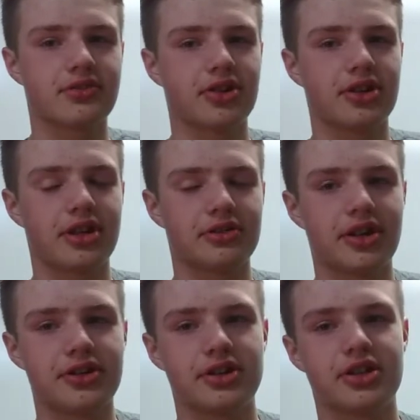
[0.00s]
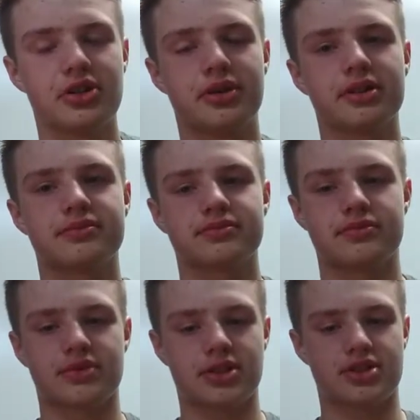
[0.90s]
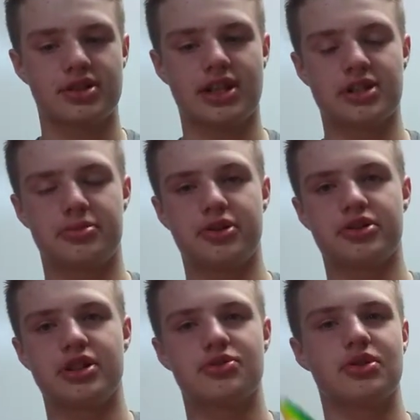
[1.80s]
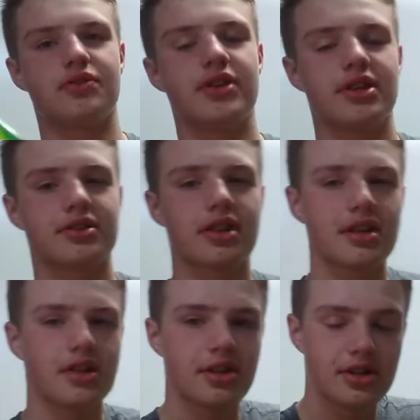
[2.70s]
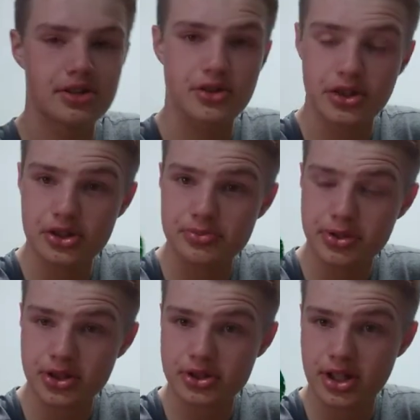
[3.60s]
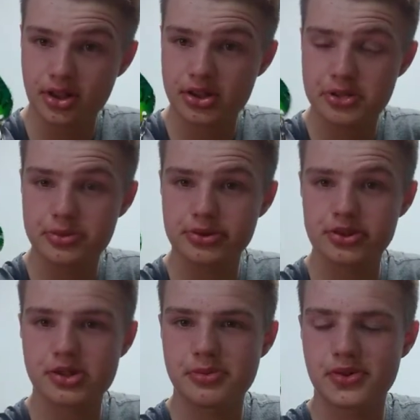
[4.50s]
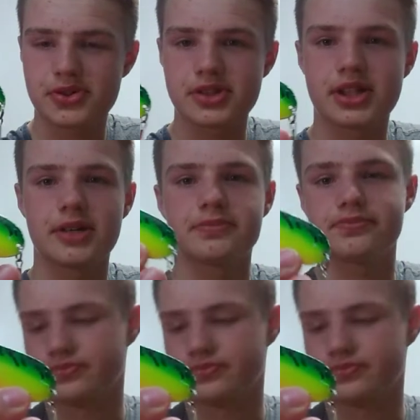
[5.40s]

for around here anyway, because there's lots of perch and that's what they're feeding on. So I use perch colored spoons most of the time.